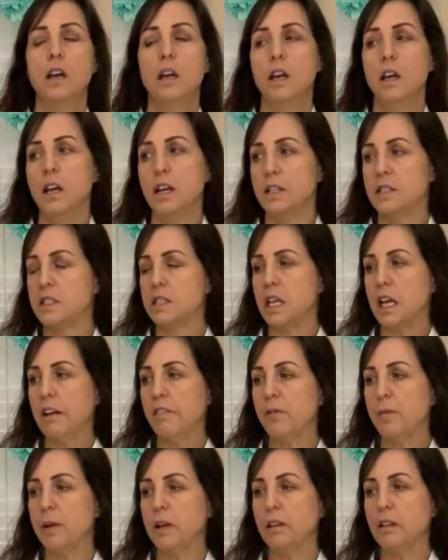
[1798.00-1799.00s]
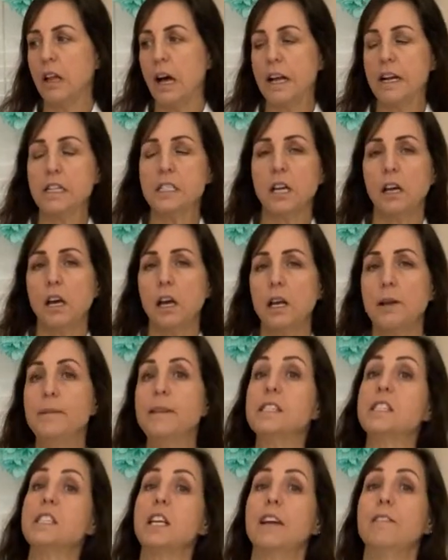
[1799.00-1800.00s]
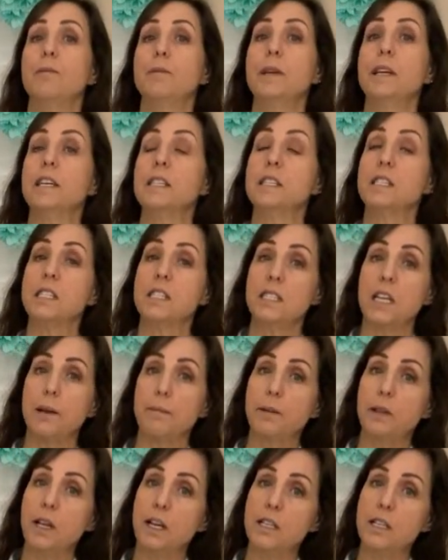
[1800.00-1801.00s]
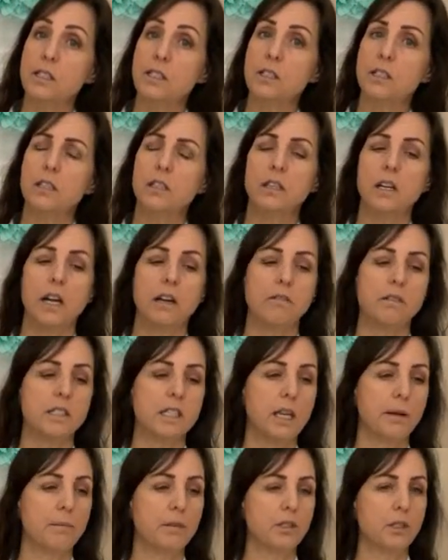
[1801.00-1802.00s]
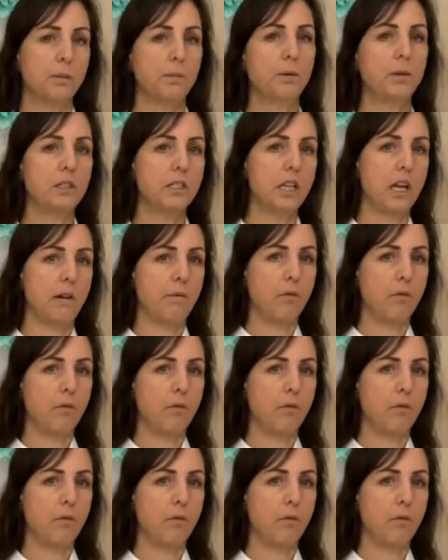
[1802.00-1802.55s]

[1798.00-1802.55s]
it saved me a lot of time. It saved me on stabilizer. I was able to put down